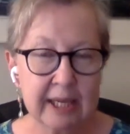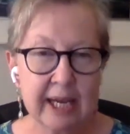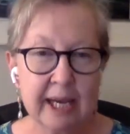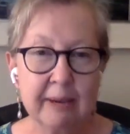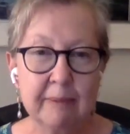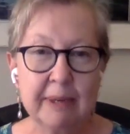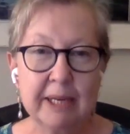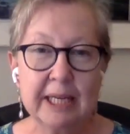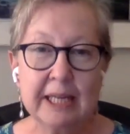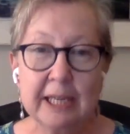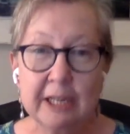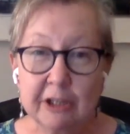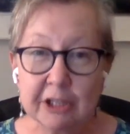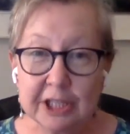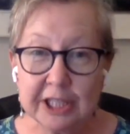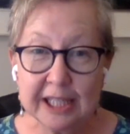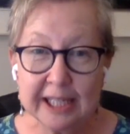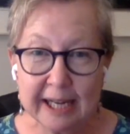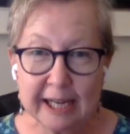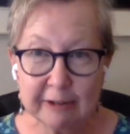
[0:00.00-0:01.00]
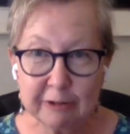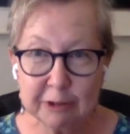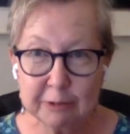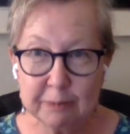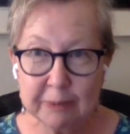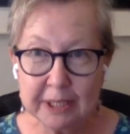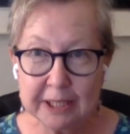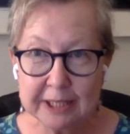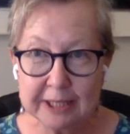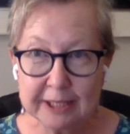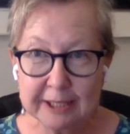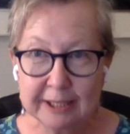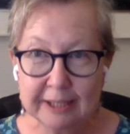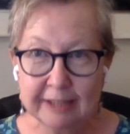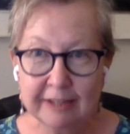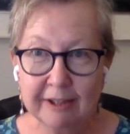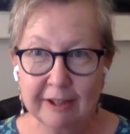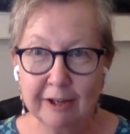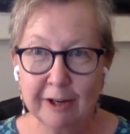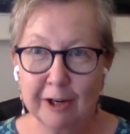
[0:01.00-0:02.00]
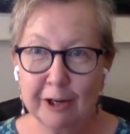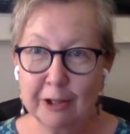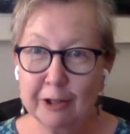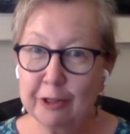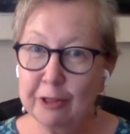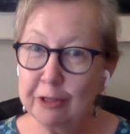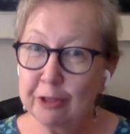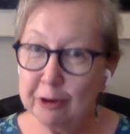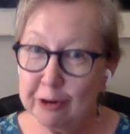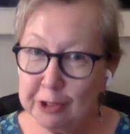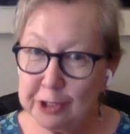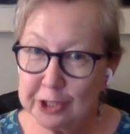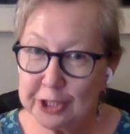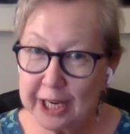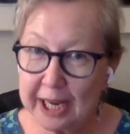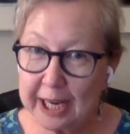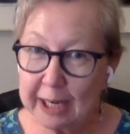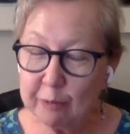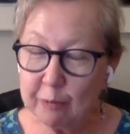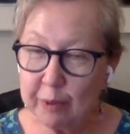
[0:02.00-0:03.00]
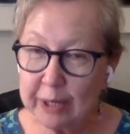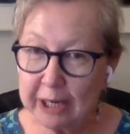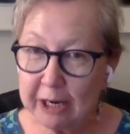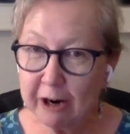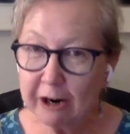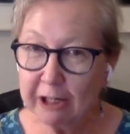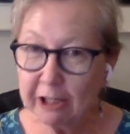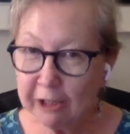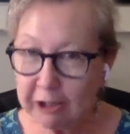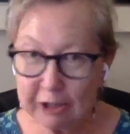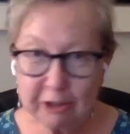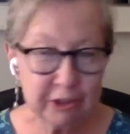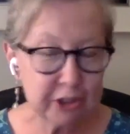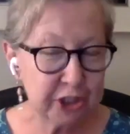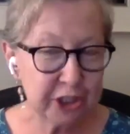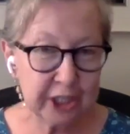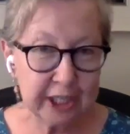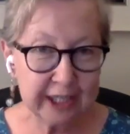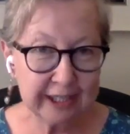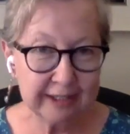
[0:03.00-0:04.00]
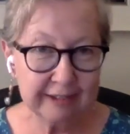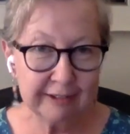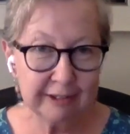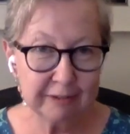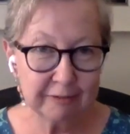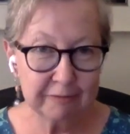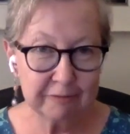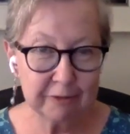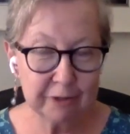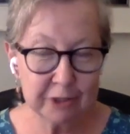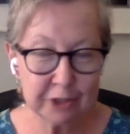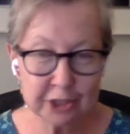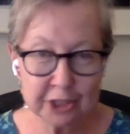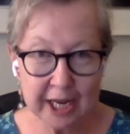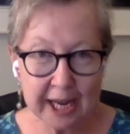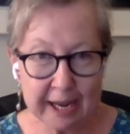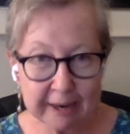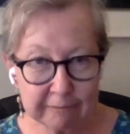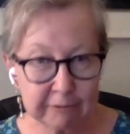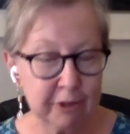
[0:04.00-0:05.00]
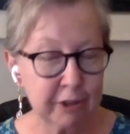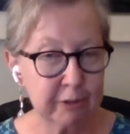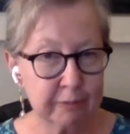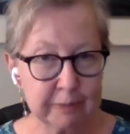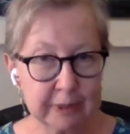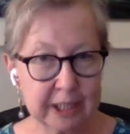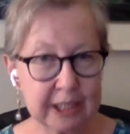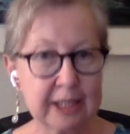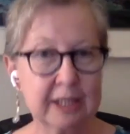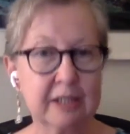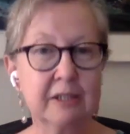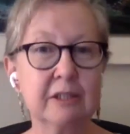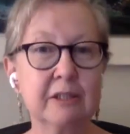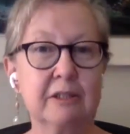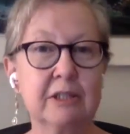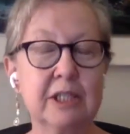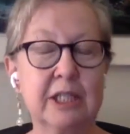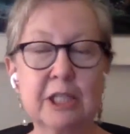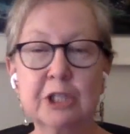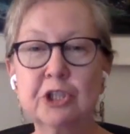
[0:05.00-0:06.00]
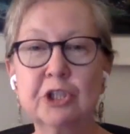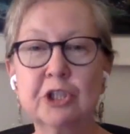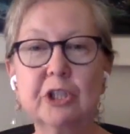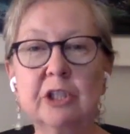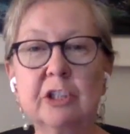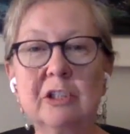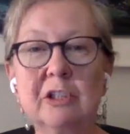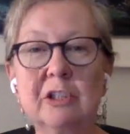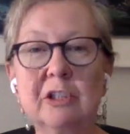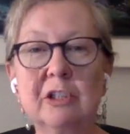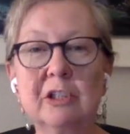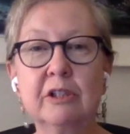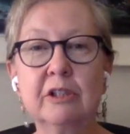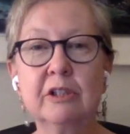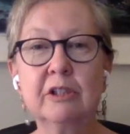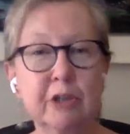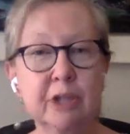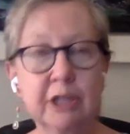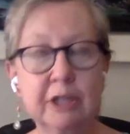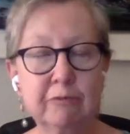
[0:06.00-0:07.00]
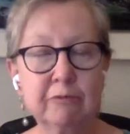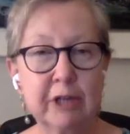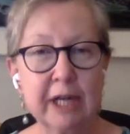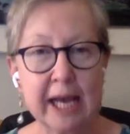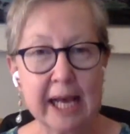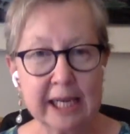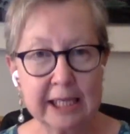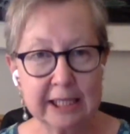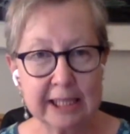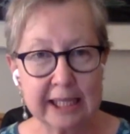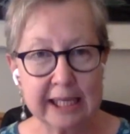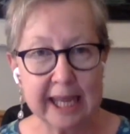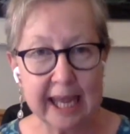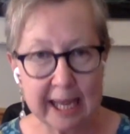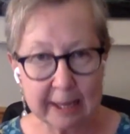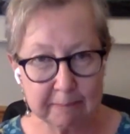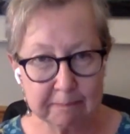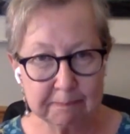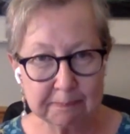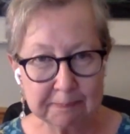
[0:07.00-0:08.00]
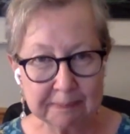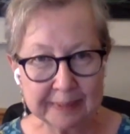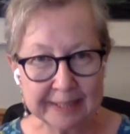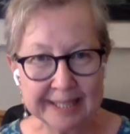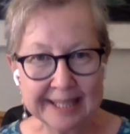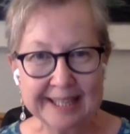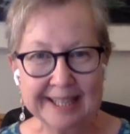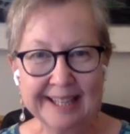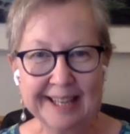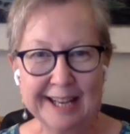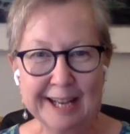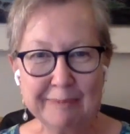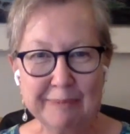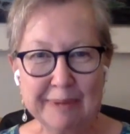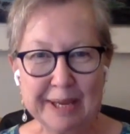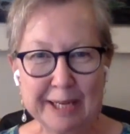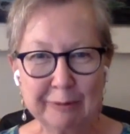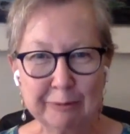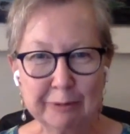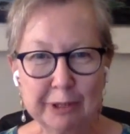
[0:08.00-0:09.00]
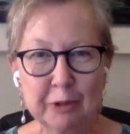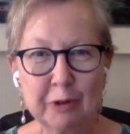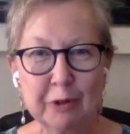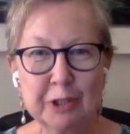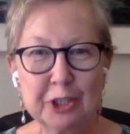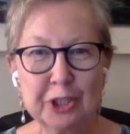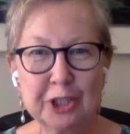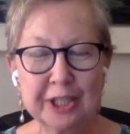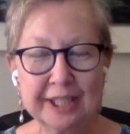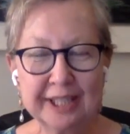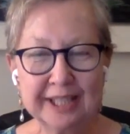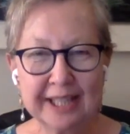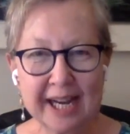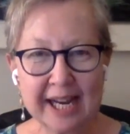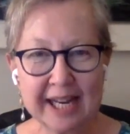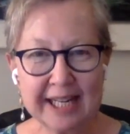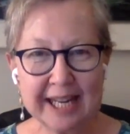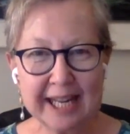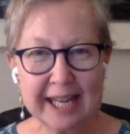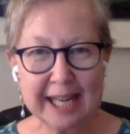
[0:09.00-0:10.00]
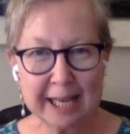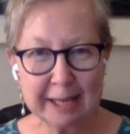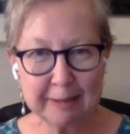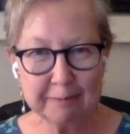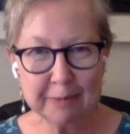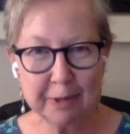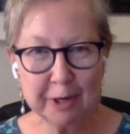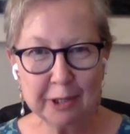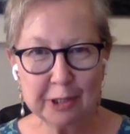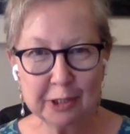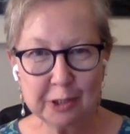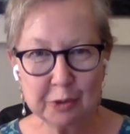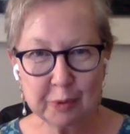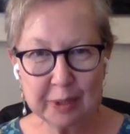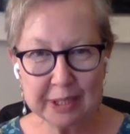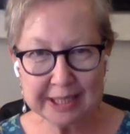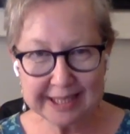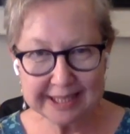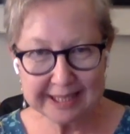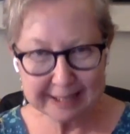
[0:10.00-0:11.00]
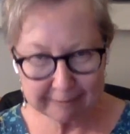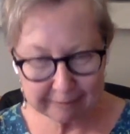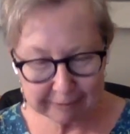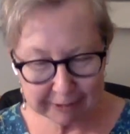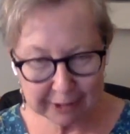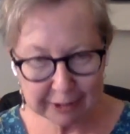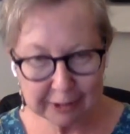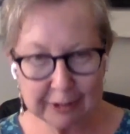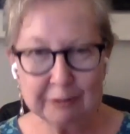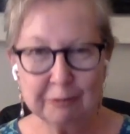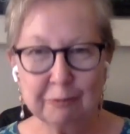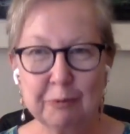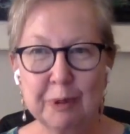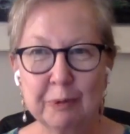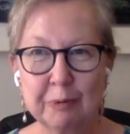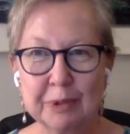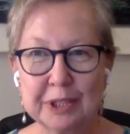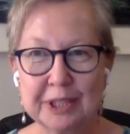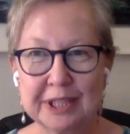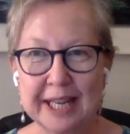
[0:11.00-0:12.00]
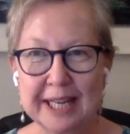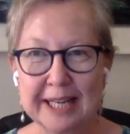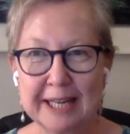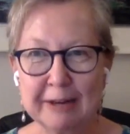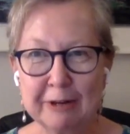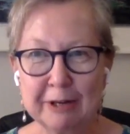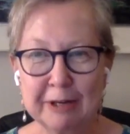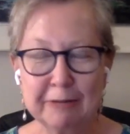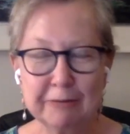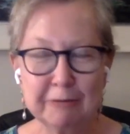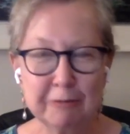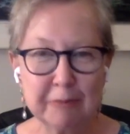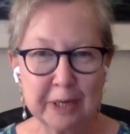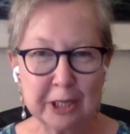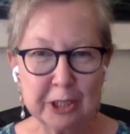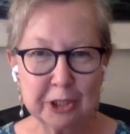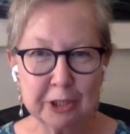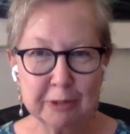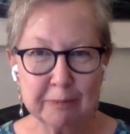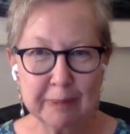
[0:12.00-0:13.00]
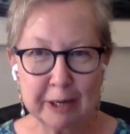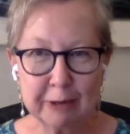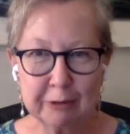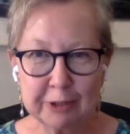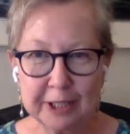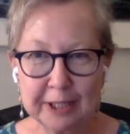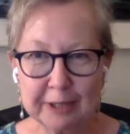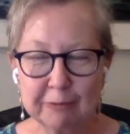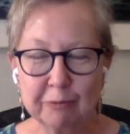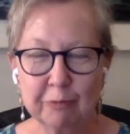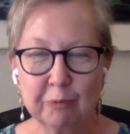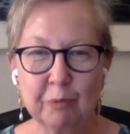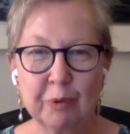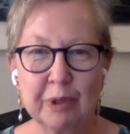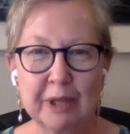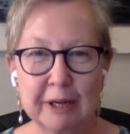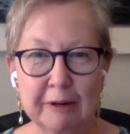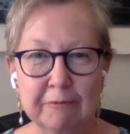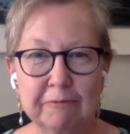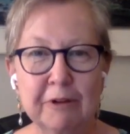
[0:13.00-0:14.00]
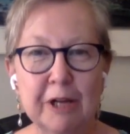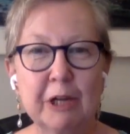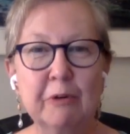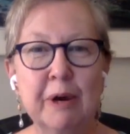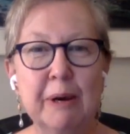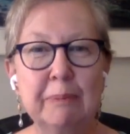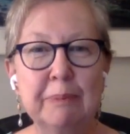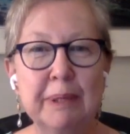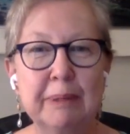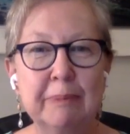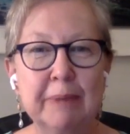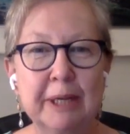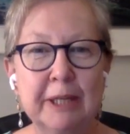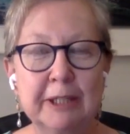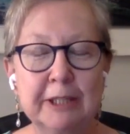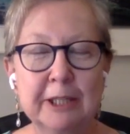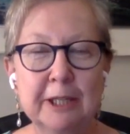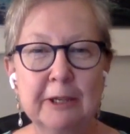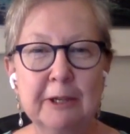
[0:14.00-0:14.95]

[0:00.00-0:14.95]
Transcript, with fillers: Um, and here's the announcement. On Thursday, we are launching the first ever McGill digital alternative reality game. Um, and it will launch at 9 a.m. on the 27th we will send out information about it with our follow up email.